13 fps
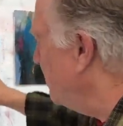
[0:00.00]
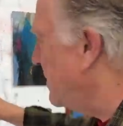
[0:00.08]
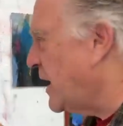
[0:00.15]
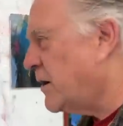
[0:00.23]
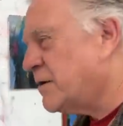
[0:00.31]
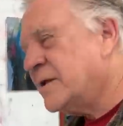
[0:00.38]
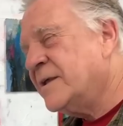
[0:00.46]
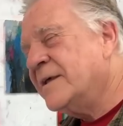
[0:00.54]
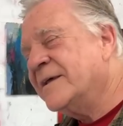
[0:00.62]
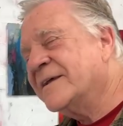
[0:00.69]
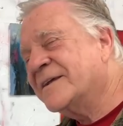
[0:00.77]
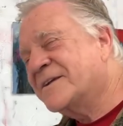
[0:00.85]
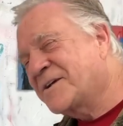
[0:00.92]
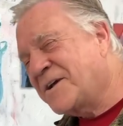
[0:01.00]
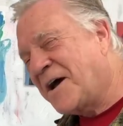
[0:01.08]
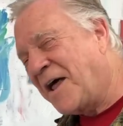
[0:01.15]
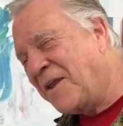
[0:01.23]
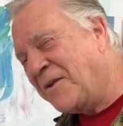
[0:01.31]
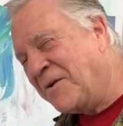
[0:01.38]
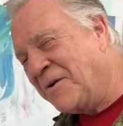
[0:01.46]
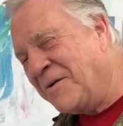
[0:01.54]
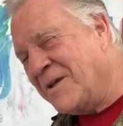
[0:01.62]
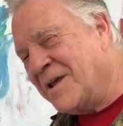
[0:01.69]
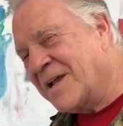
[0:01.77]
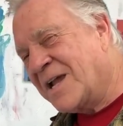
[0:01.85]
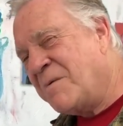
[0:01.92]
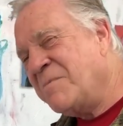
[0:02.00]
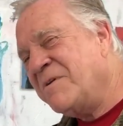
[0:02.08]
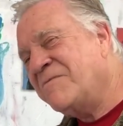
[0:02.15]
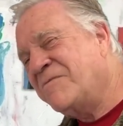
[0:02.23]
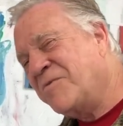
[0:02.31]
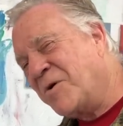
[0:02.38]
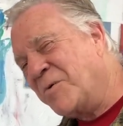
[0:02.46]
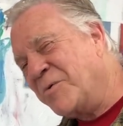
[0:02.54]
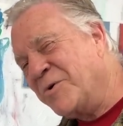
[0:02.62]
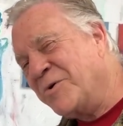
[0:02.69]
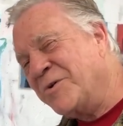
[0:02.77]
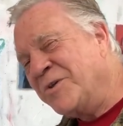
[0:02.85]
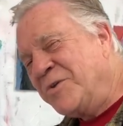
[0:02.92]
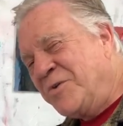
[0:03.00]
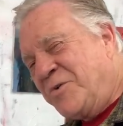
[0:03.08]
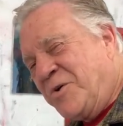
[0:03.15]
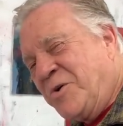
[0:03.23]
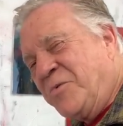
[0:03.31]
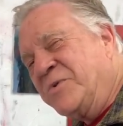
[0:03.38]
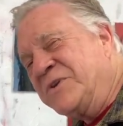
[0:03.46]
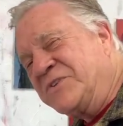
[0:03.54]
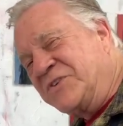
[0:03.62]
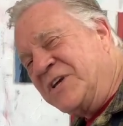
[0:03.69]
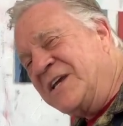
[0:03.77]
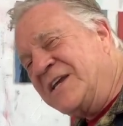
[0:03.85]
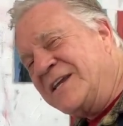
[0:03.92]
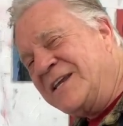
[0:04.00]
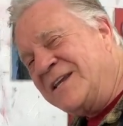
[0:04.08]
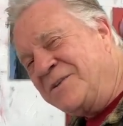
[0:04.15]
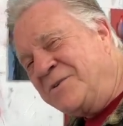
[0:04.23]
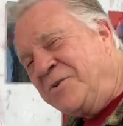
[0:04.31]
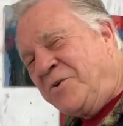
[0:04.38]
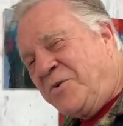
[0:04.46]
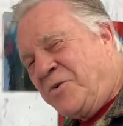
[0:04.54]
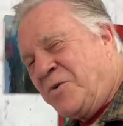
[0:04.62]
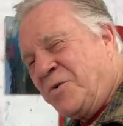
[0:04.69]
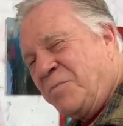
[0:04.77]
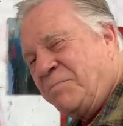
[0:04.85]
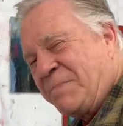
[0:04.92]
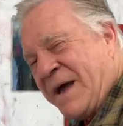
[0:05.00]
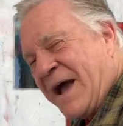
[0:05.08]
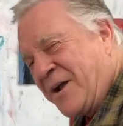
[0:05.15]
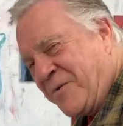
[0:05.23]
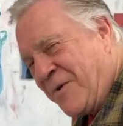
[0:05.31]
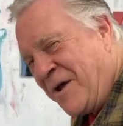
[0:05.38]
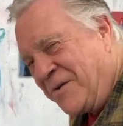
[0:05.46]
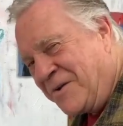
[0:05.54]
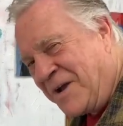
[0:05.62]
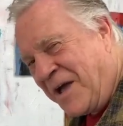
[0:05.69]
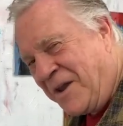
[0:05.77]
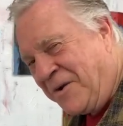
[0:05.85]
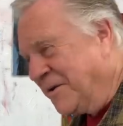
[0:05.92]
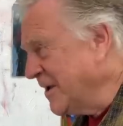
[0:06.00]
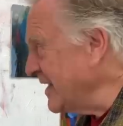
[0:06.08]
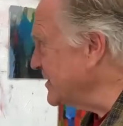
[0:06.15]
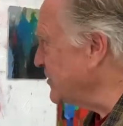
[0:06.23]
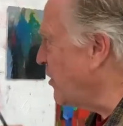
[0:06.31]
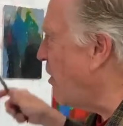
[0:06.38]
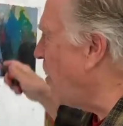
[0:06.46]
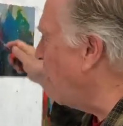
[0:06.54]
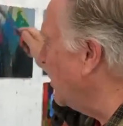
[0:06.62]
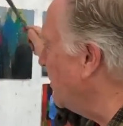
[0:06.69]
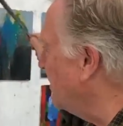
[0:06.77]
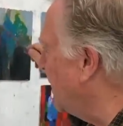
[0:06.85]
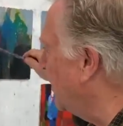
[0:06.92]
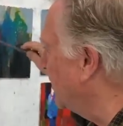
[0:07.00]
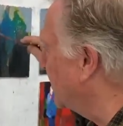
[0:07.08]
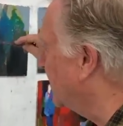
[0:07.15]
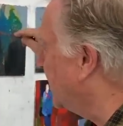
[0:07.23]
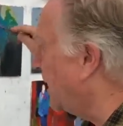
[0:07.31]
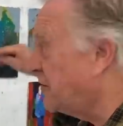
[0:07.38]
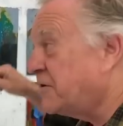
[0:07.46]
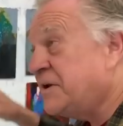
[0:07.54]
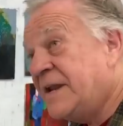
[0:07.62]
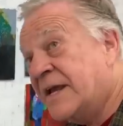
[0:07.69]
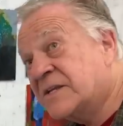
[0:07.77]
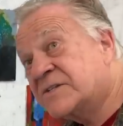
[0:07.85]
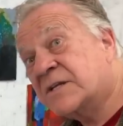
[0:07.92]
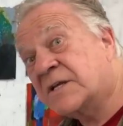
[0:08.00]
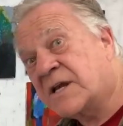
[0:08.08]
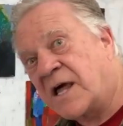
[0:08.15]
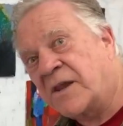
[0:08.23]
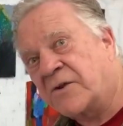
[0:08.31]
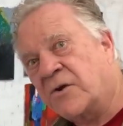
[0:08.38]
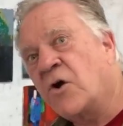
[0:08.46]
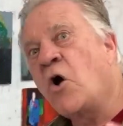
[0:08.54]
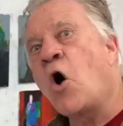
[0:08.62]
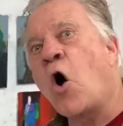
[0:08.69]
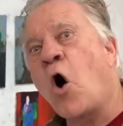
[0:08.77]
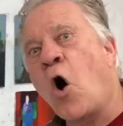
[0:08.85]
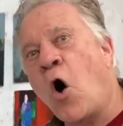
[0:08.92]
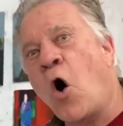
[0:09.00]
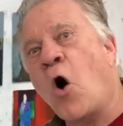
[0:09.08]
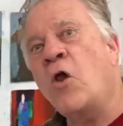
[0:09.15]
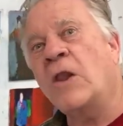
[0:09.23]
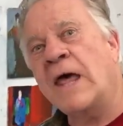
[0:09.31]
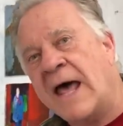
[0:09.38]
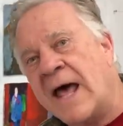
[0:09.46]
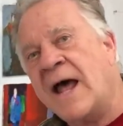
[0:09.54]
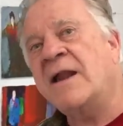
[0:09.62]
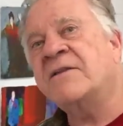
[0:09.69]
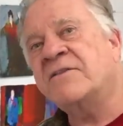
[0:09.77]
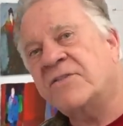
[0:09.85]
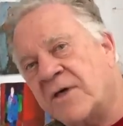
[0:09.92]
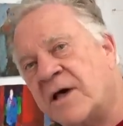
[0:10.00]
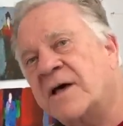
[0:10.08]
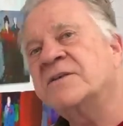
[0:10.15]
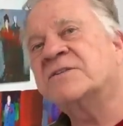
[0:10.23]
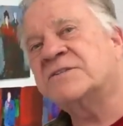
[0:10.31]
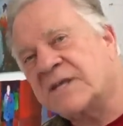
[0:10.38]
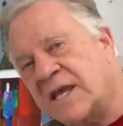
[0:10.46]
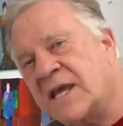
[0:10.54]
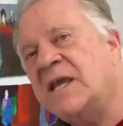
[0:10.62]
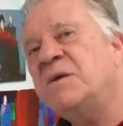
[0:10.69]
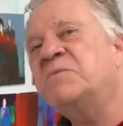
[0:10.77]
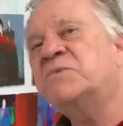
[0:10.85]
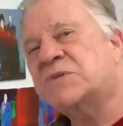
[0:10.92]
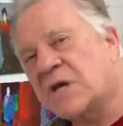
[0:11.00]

about color coming forward or receding or background color. It's all about color next to color all at the same